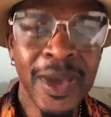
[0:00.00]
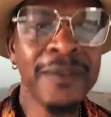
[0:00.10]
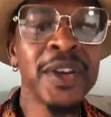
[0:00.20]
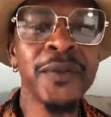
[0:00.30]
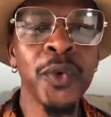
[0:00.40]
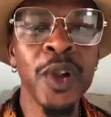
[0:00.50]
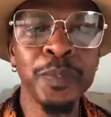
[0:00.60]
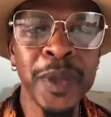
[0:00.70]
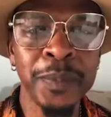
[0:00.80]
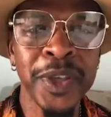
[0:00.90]
We have enough
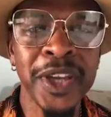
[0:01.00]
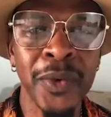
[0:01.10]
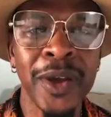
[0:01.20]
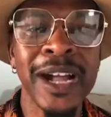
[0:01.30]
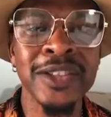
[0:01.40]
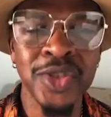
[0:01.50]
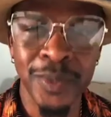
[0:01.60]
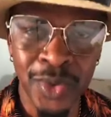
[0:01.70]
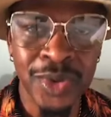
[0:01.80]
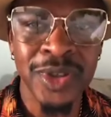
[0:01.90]
old people here who
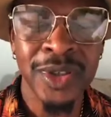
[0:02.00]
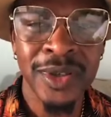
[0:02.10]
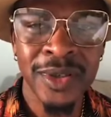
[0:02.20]
contribute.